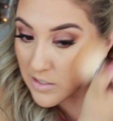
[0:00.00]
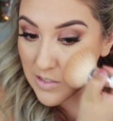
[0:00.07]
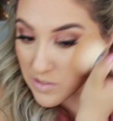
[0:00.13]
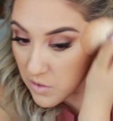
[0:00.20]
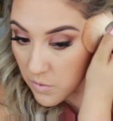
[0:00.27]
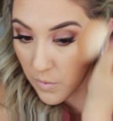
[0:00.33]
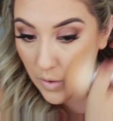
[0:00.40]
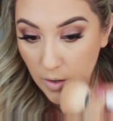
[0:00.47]

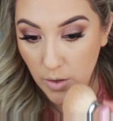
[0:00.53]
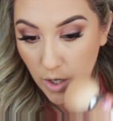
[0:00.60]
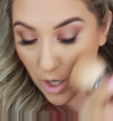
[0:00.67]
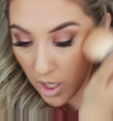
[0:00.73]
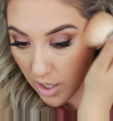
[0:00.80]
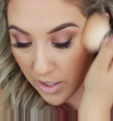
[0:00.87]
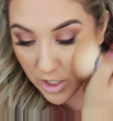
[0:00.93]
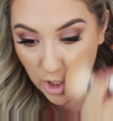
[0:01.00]
So
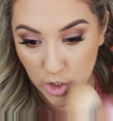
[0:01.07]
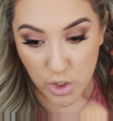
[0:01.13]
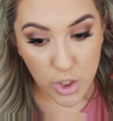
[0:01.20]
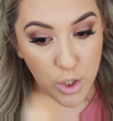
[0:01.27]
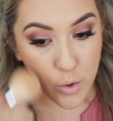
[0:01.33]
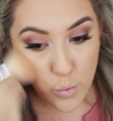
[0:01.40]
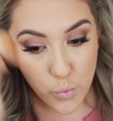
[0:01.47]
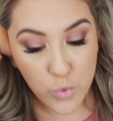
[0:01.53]
a
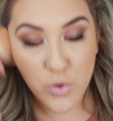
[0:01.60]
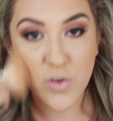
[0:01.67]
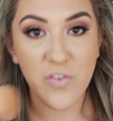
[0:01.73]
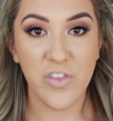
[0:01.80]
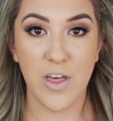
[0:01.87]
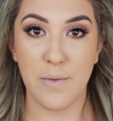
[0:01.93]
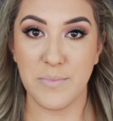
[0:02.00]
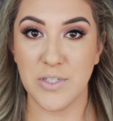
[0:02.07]
good rule of
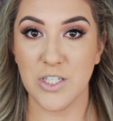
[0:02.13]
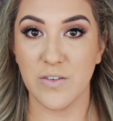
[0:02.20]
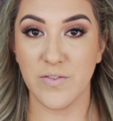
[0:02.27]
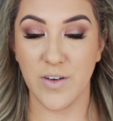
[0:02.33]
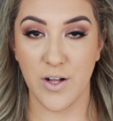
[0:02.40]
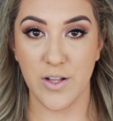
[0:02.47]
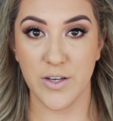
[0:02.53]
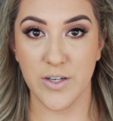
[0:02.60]
thumb to
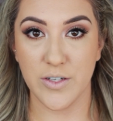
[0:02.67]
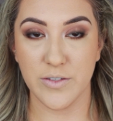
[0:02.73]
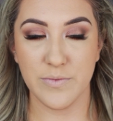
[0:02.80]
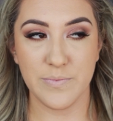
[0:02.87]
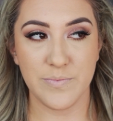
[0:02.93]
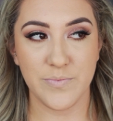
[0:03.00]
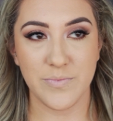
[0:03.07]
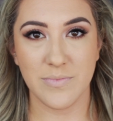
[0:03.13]
follow,
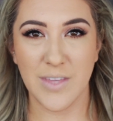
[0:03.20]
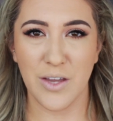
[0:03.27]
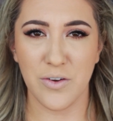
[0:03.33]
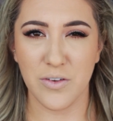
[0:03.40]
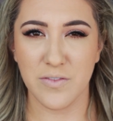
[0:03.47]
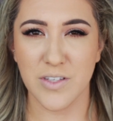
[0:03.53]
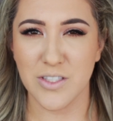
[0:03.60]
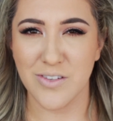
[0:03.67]
I don't
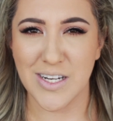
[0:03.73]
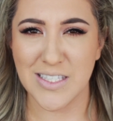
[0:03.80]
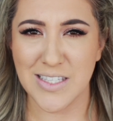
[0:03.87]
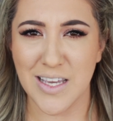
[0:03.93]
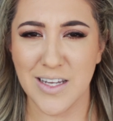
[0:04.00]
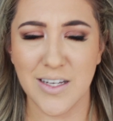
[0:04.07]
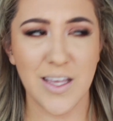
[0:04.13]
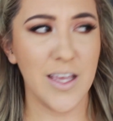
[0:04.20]
know if that's the right
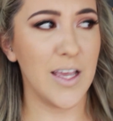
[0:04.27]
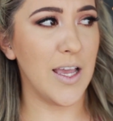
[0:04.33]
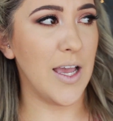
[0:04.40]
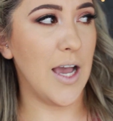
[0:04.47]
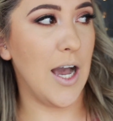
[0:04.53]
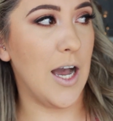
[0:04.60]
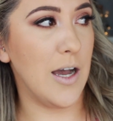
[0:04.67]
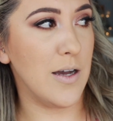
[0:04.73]

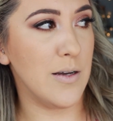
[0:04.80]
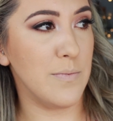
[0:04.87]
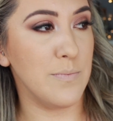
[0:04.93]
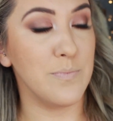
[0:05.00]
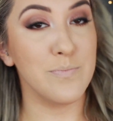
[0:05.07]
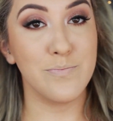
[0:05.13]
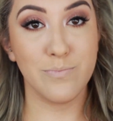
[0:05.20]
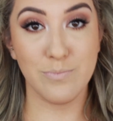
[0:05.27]
saying,